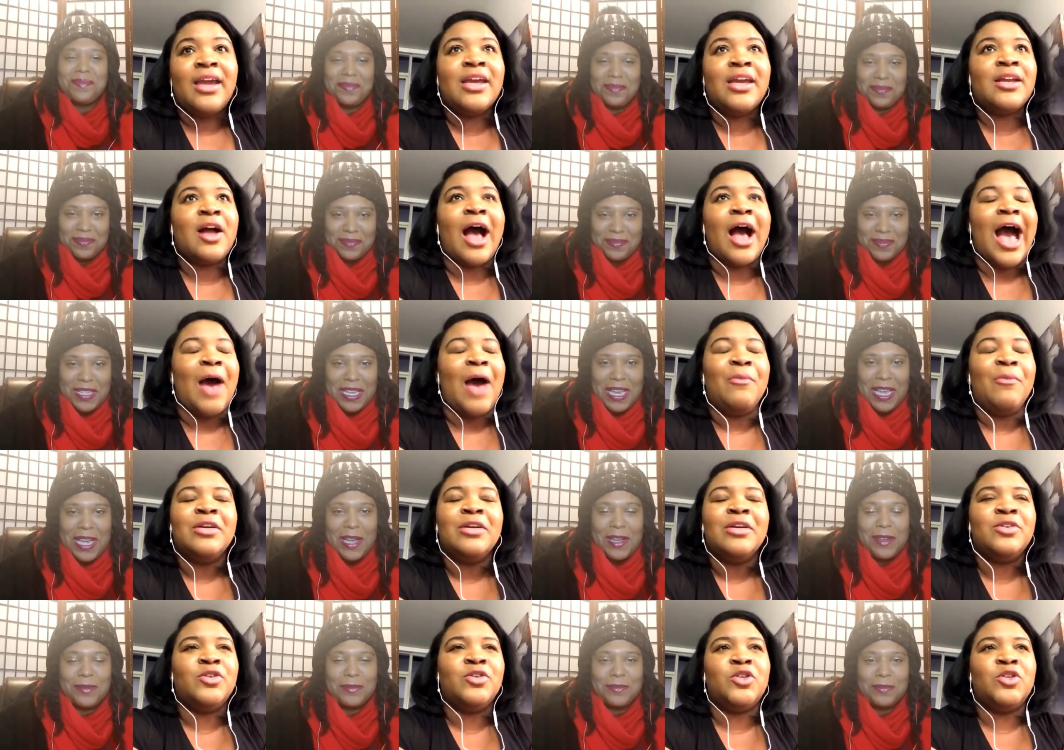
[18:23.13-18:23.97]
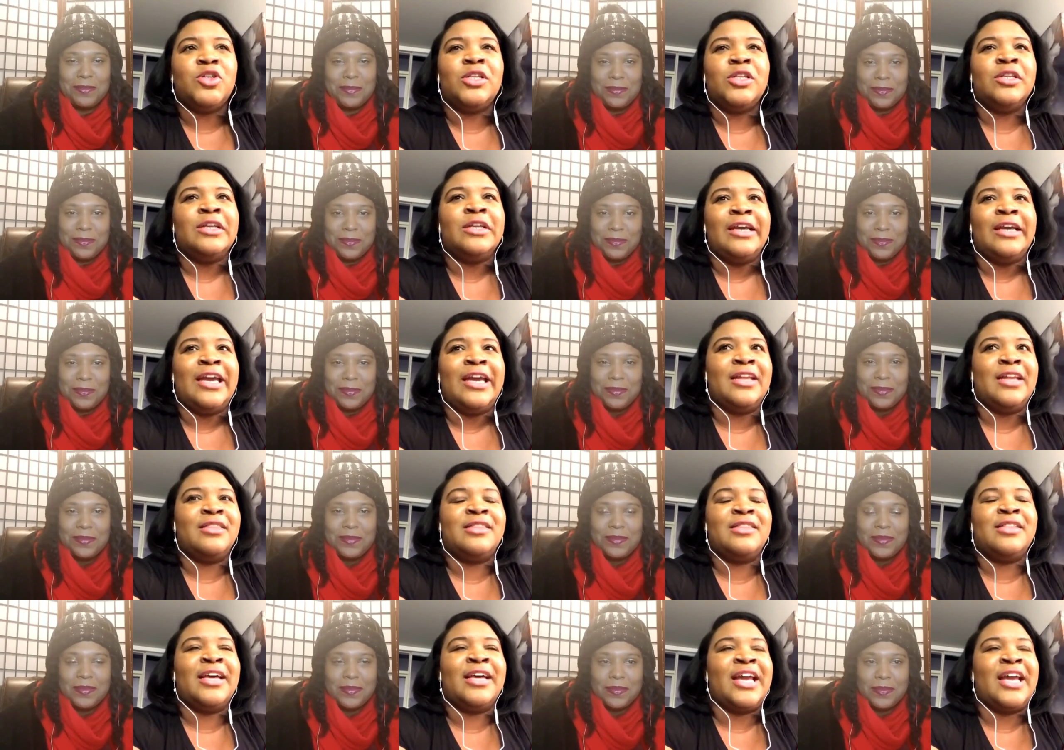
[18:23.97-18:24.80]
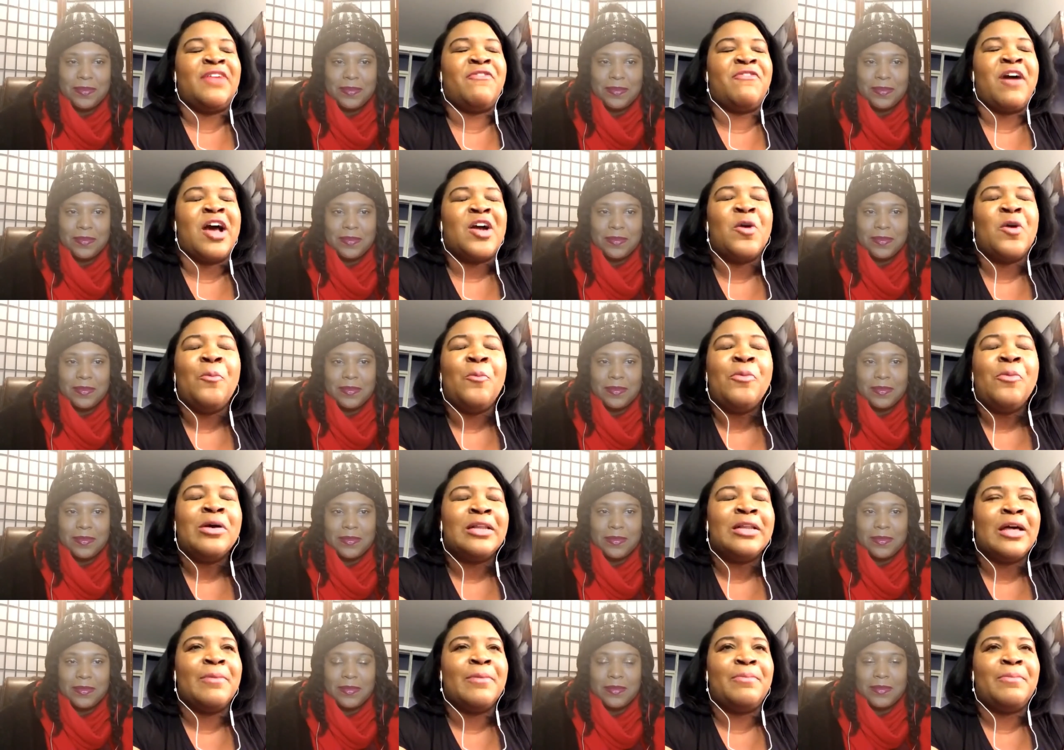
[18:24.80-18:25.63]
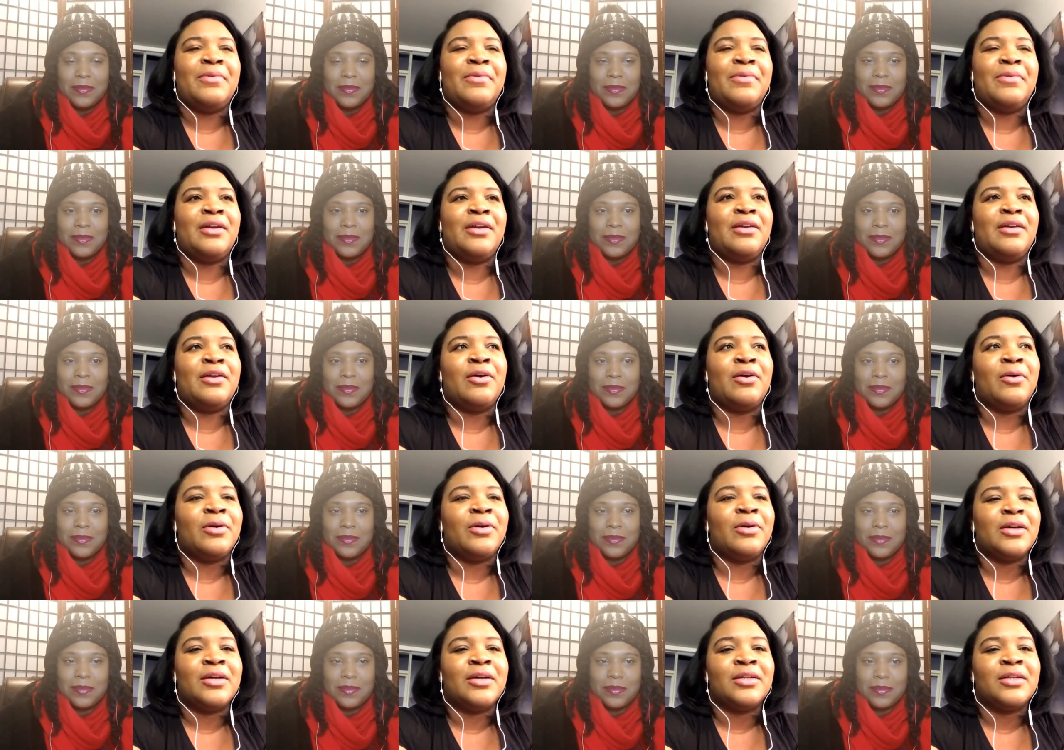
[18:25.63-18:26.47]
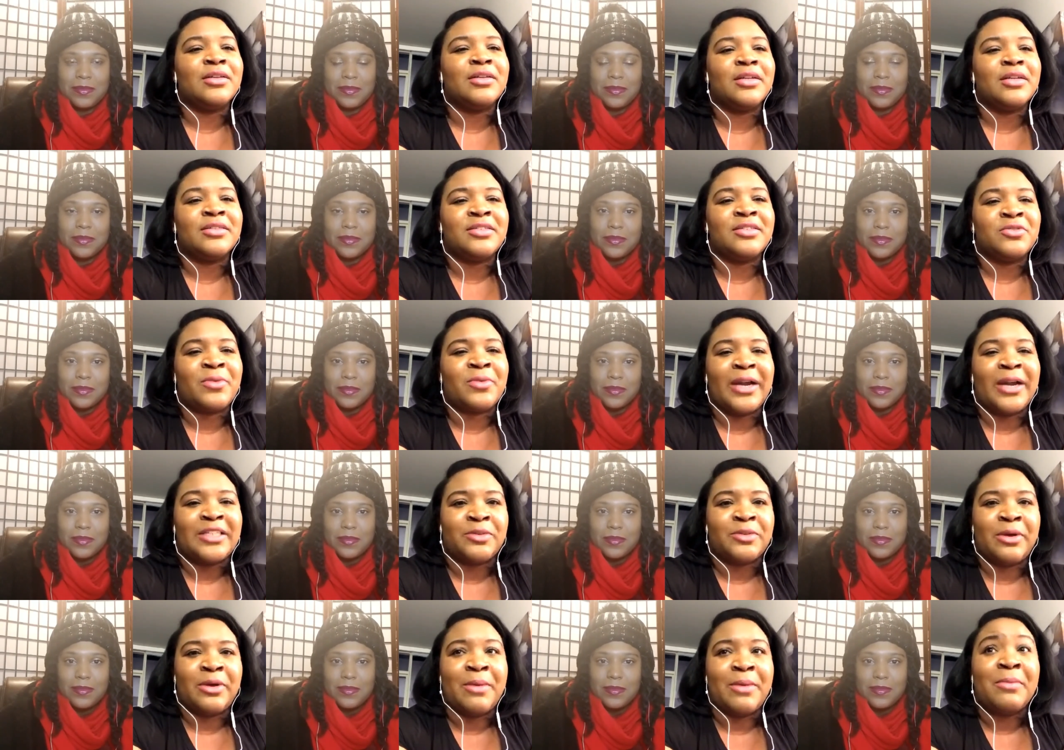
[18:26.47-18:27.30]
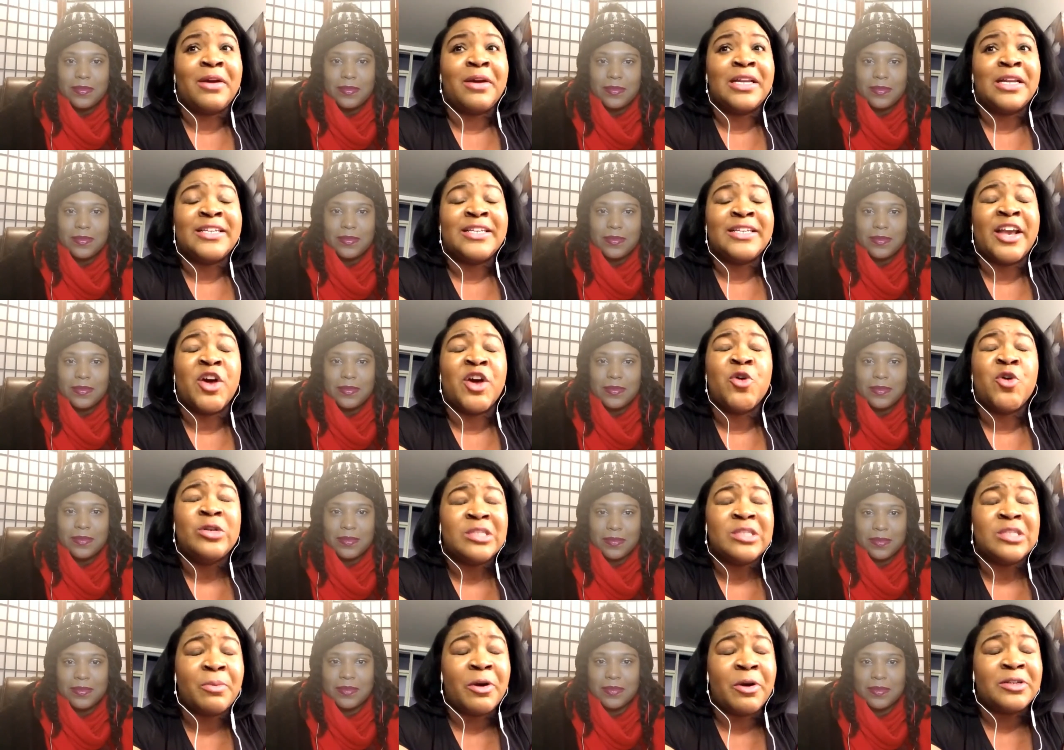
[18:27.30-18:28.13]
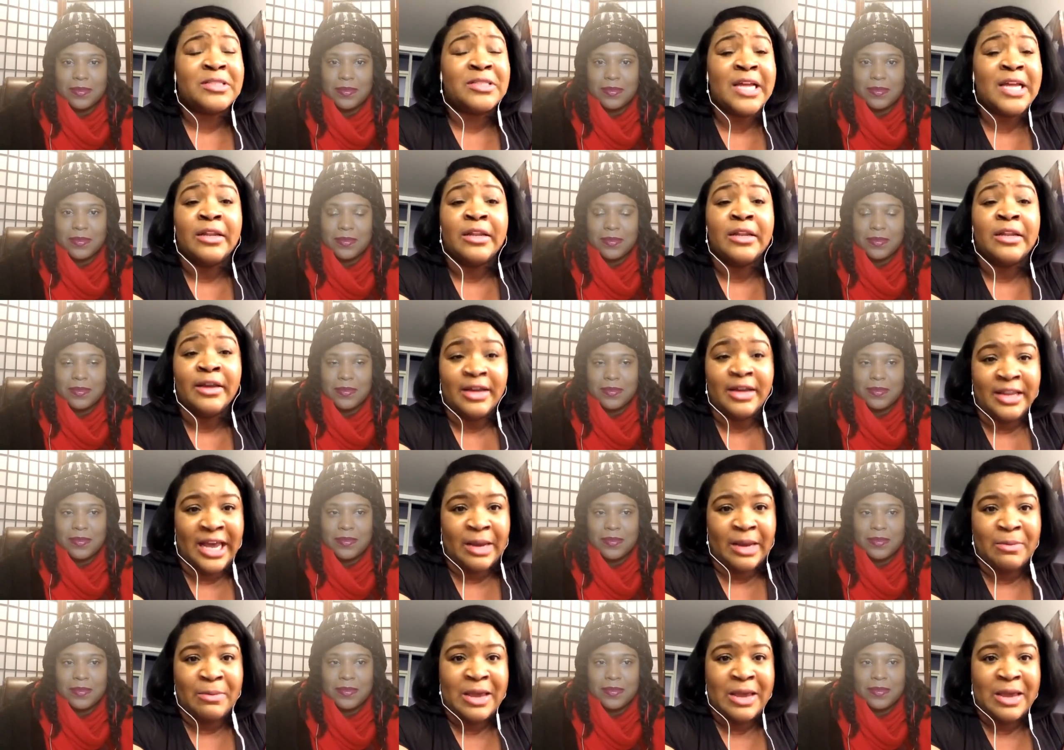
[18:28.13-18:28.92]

Speaker 1: you know, I yeah. would look at like if I go pull up, you know, a, a, directory, I'm gonna say who's the person that looked like me.